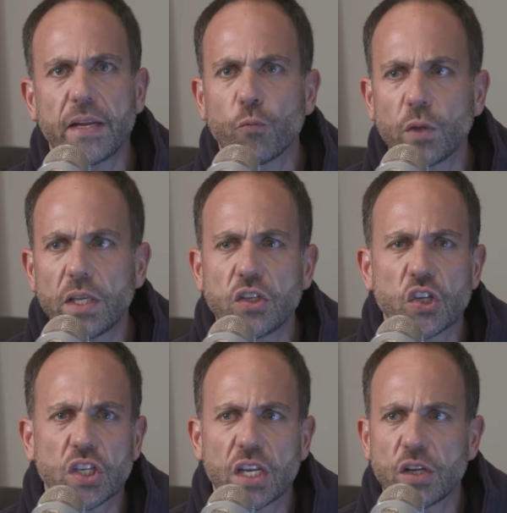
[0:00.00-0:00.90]
And it really is
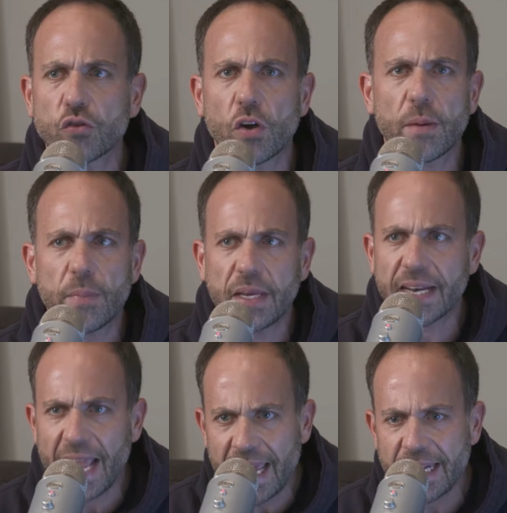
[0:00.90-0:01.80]
just going to try to be
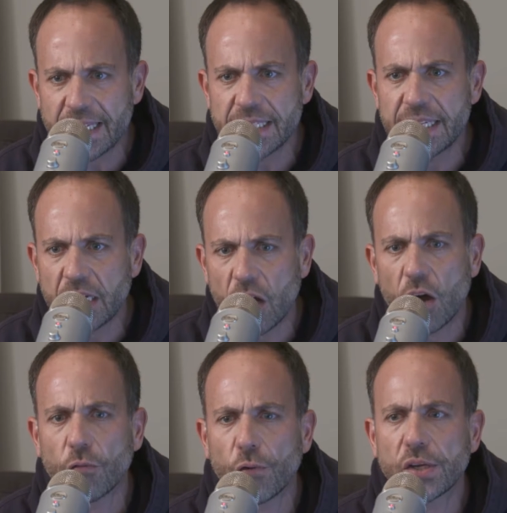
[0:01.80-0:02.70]
an A to Z
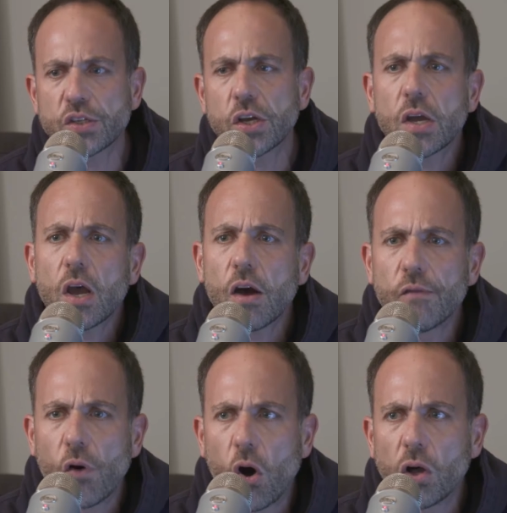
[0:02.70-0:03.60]
coverage
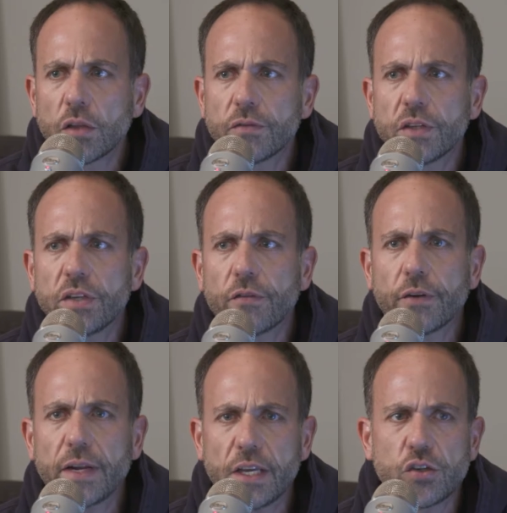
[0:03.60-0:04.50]
of all of the
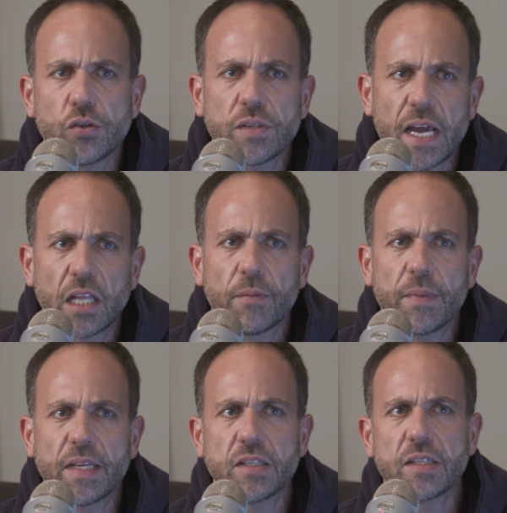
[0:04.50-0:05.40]
different issues,
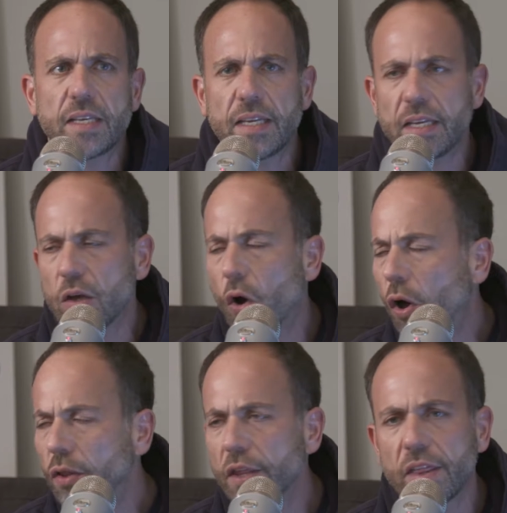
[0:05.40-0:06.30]
elements,
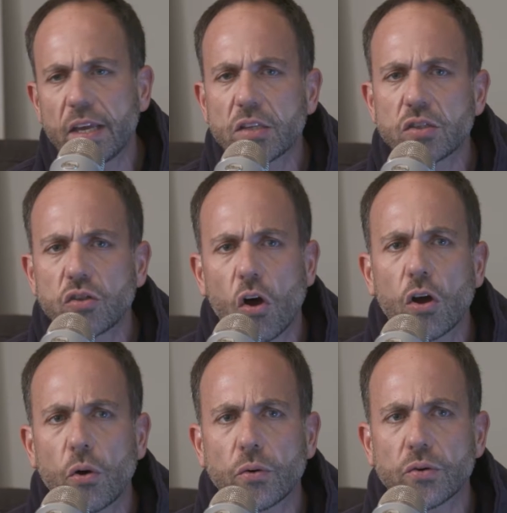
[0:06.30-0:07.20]
all the things
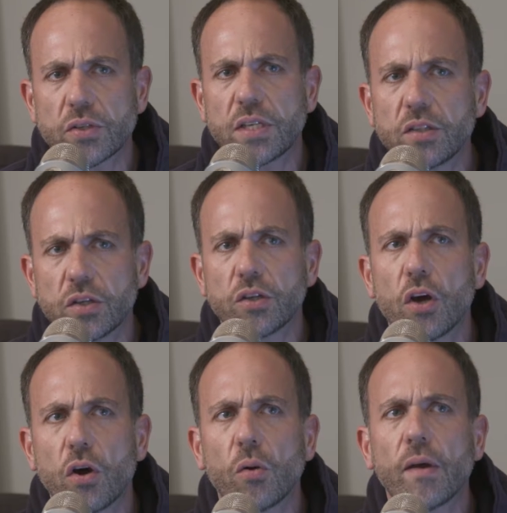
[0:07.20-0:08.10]
dog owners need to
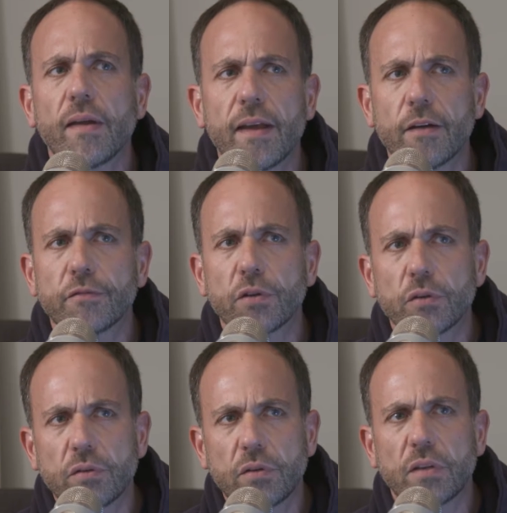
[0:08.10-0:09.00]
know if
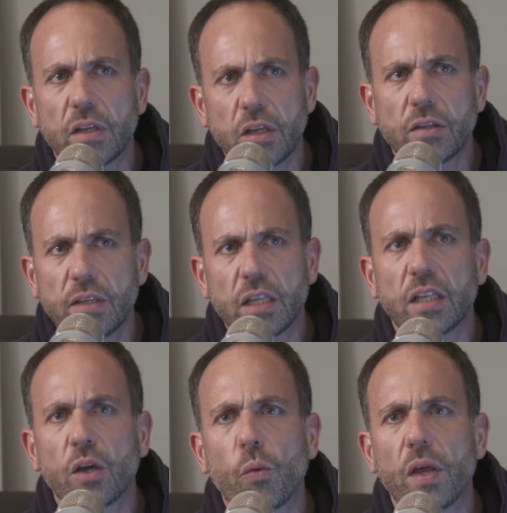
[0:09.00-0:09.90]
they're
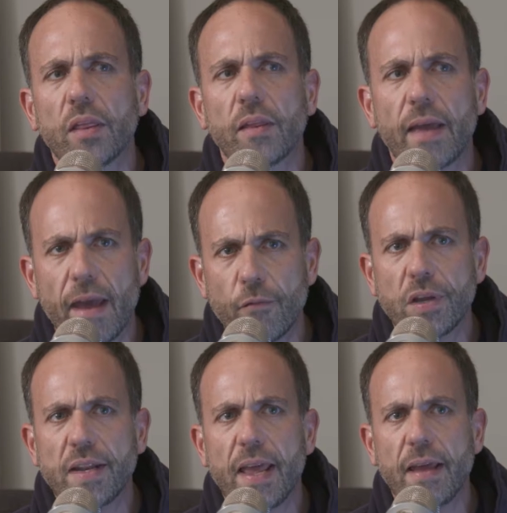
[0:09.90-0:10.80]
dealing with
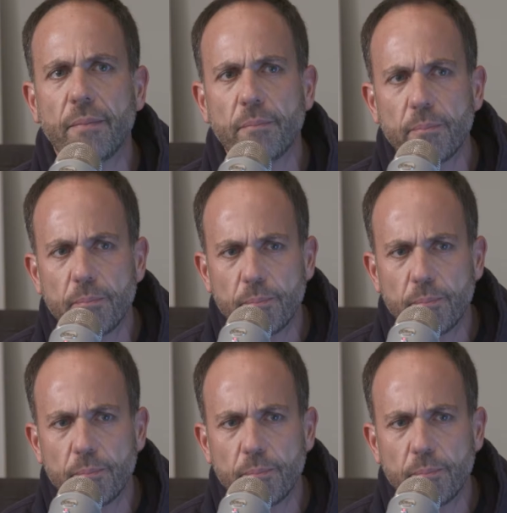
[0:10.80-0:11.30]
everyday